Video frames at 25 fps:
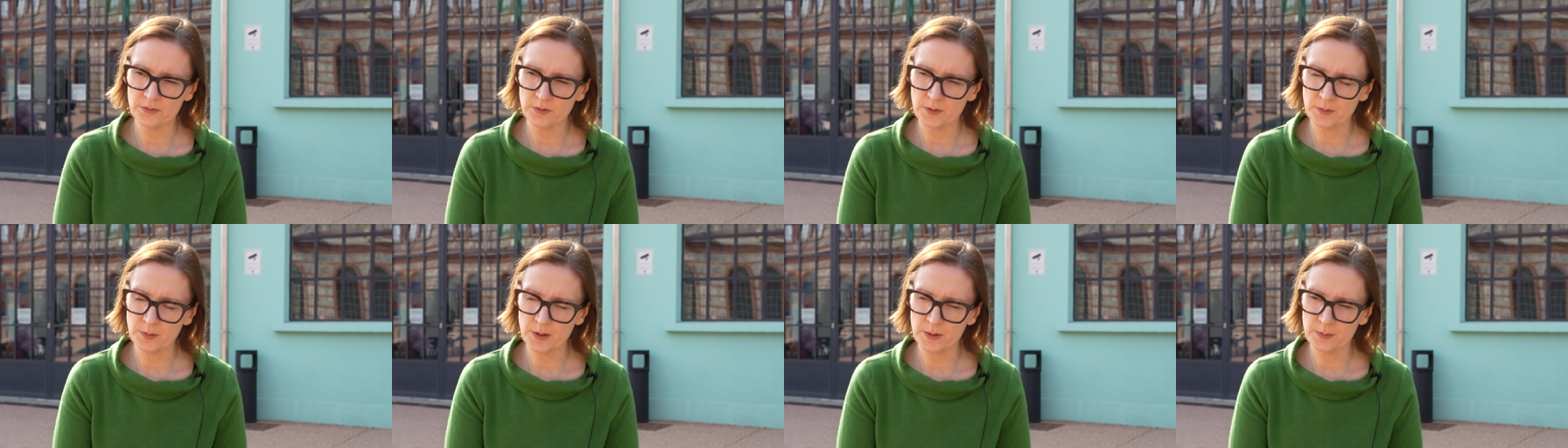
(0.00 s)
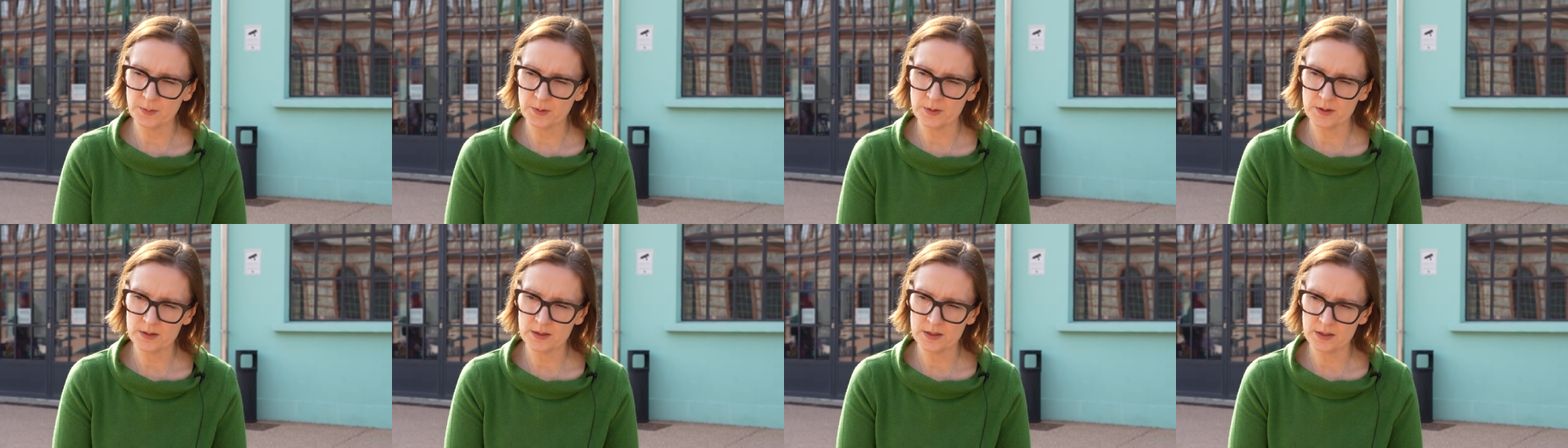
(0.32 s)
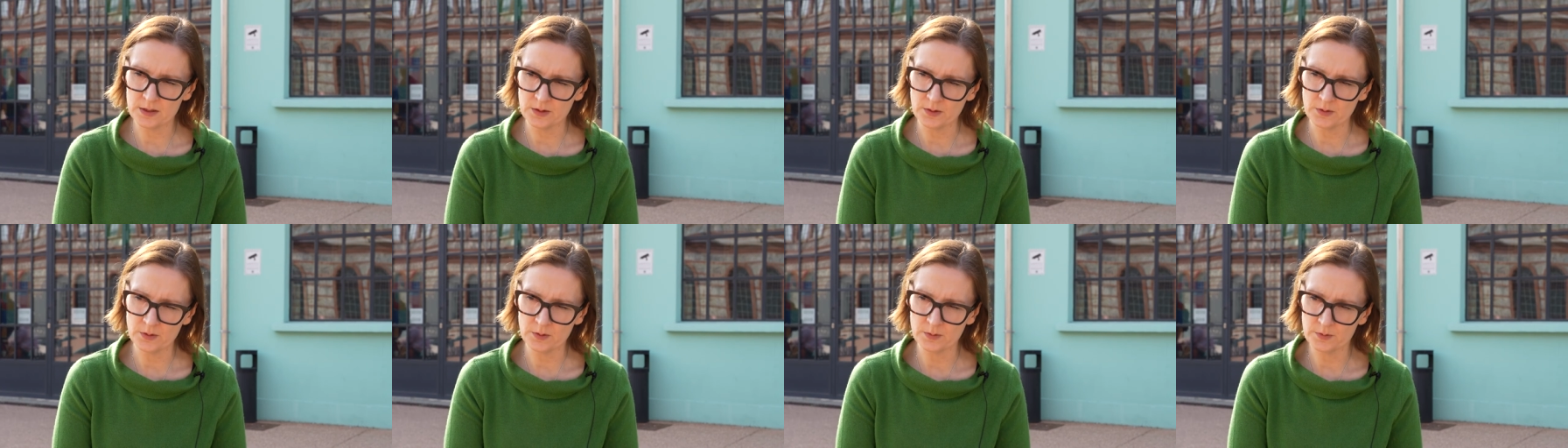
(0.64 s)
for people
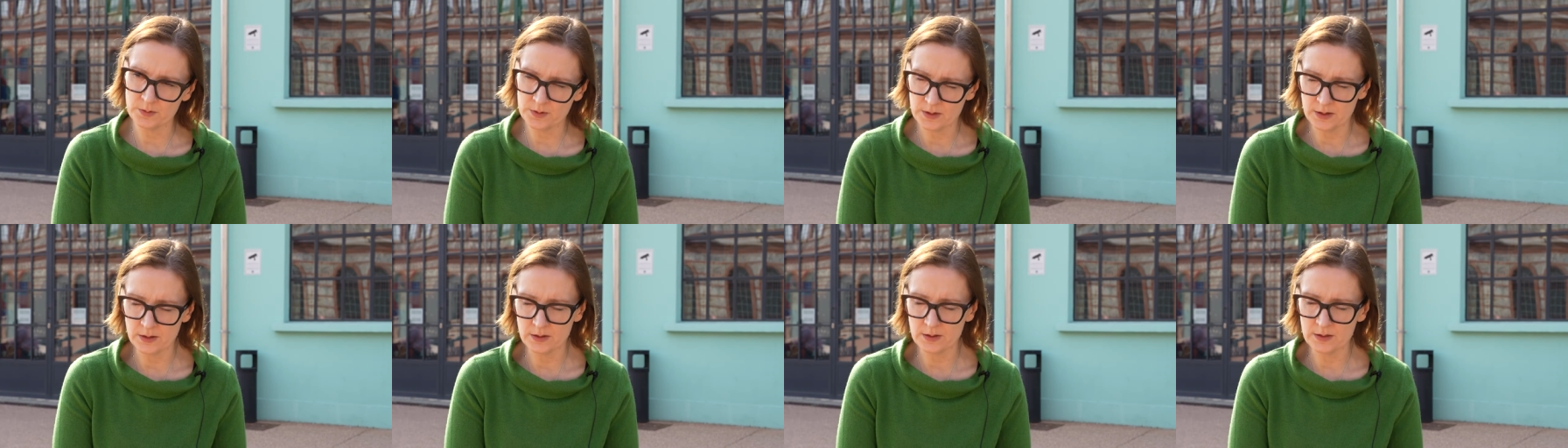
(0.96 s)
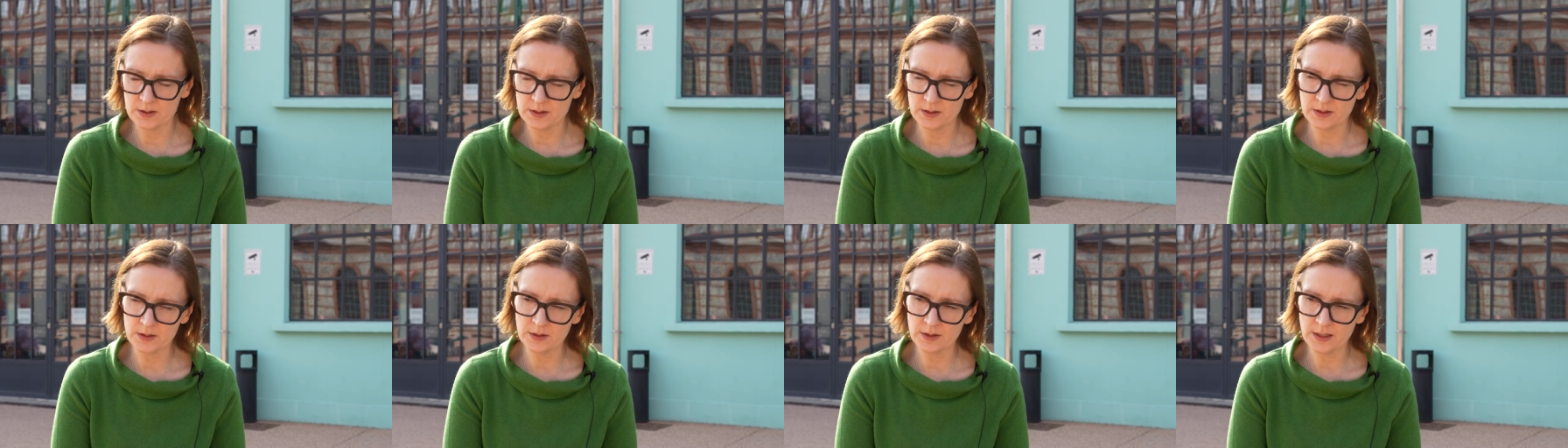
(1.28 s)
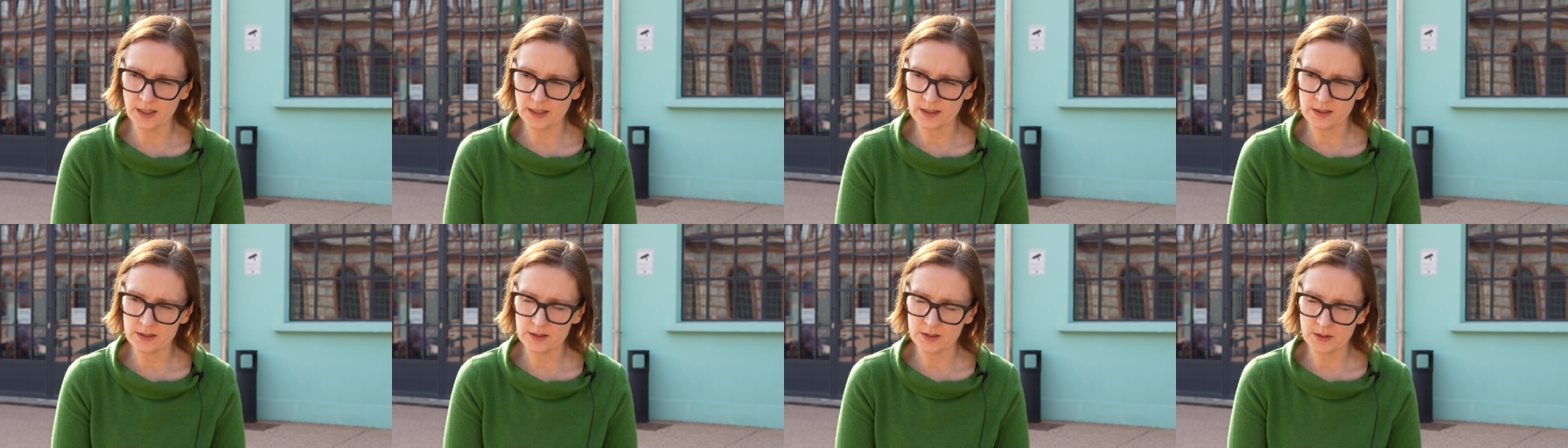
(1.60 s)
to
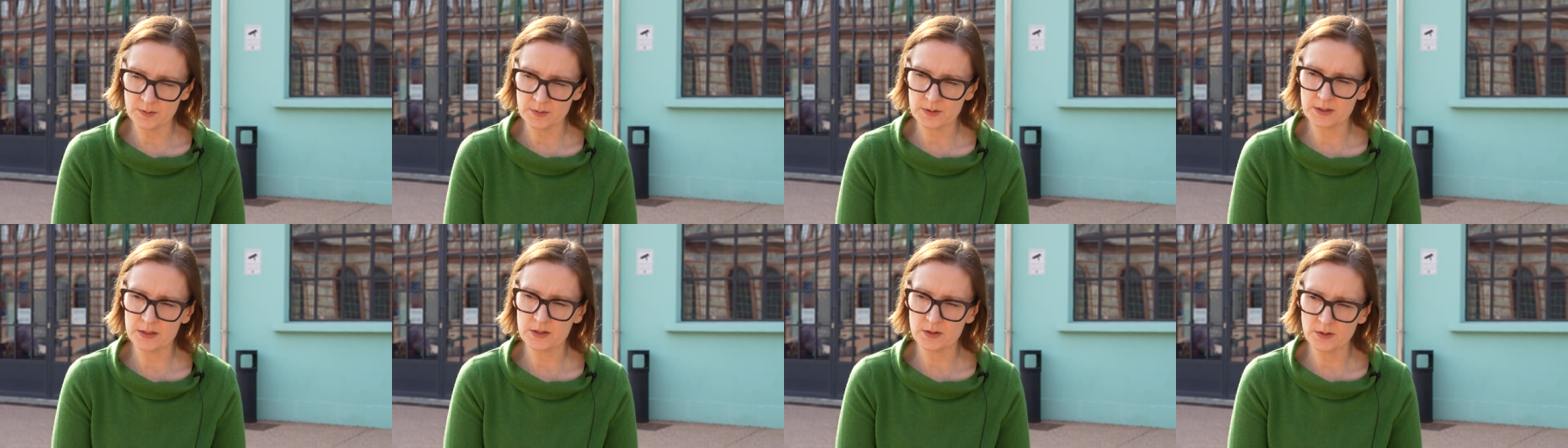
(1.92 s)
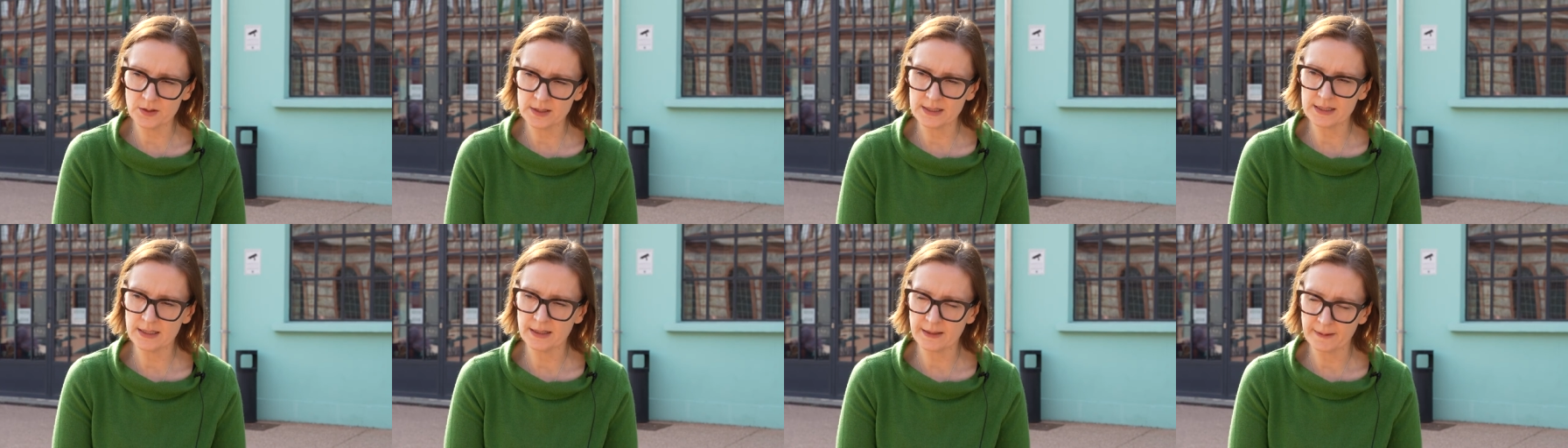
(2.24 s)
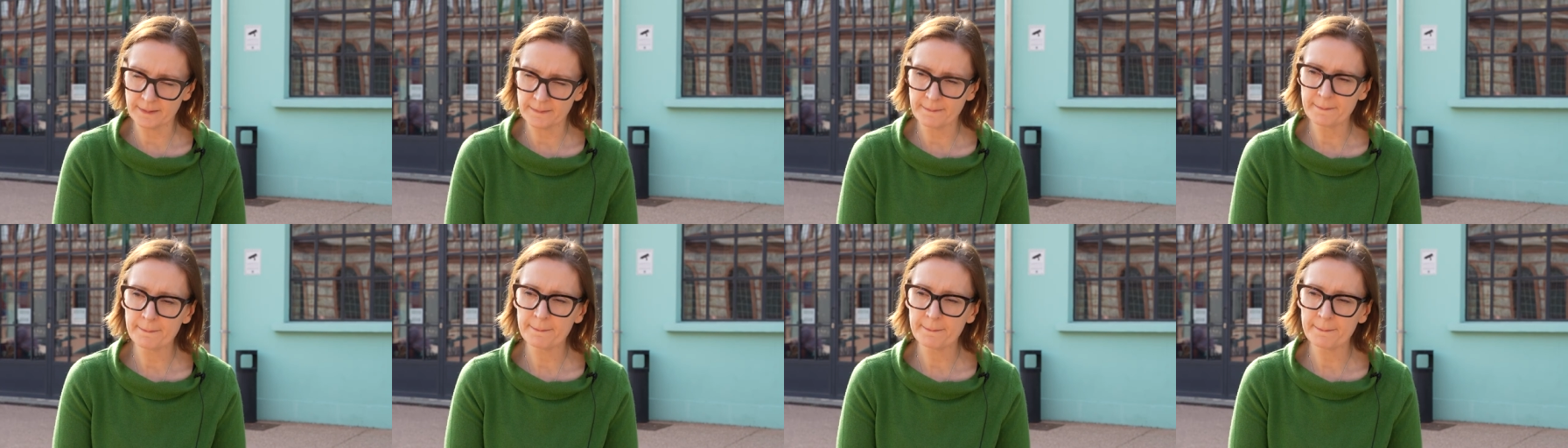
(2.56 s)
look at in terms of storytelling.